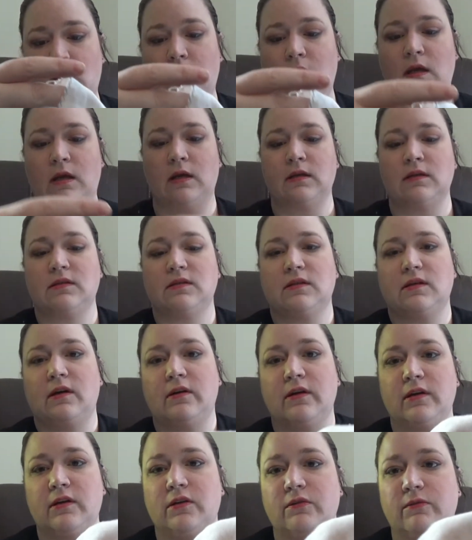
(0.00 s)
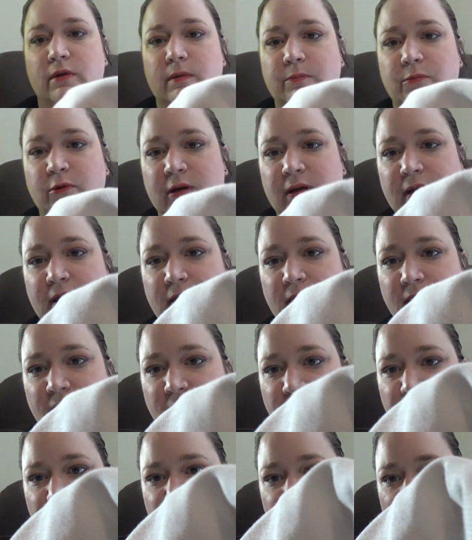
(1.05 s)
And it started to rip one
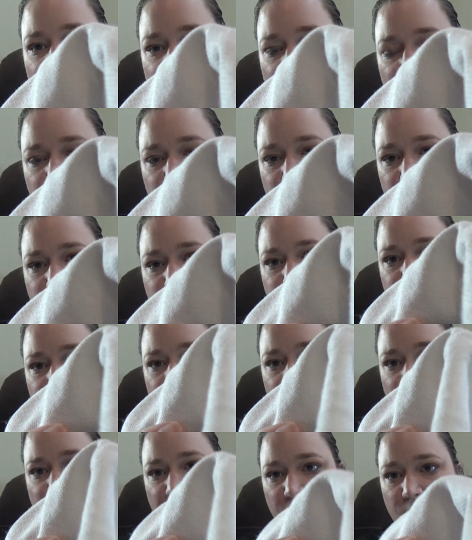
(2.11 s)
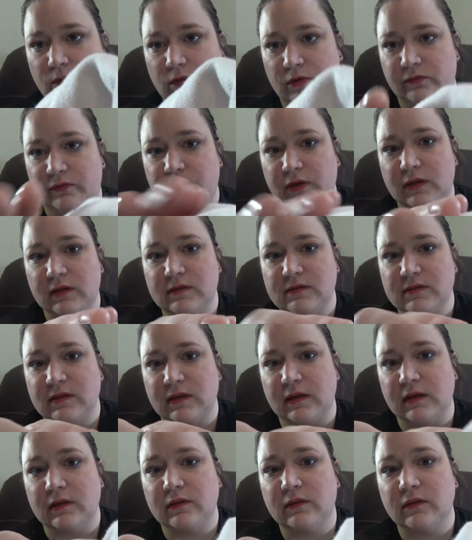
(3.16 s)
there. I don't know if you can see
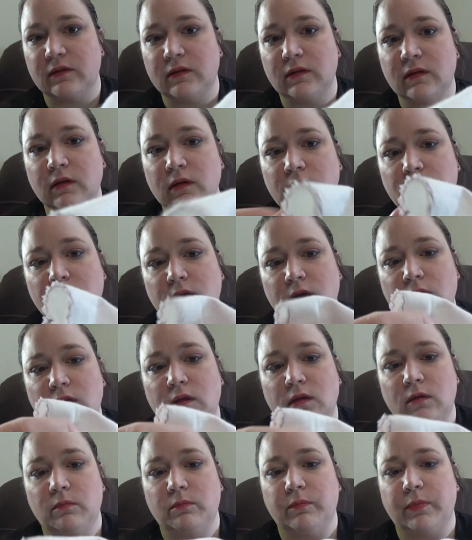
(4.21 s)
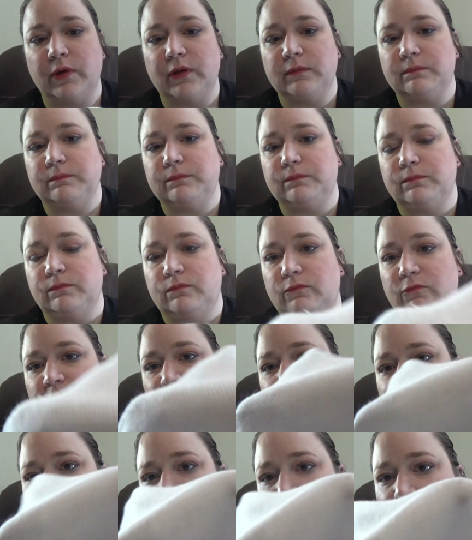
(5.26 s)
it, but
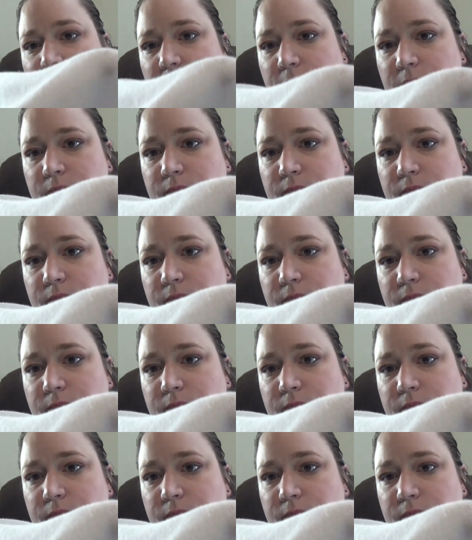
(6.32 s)
right there.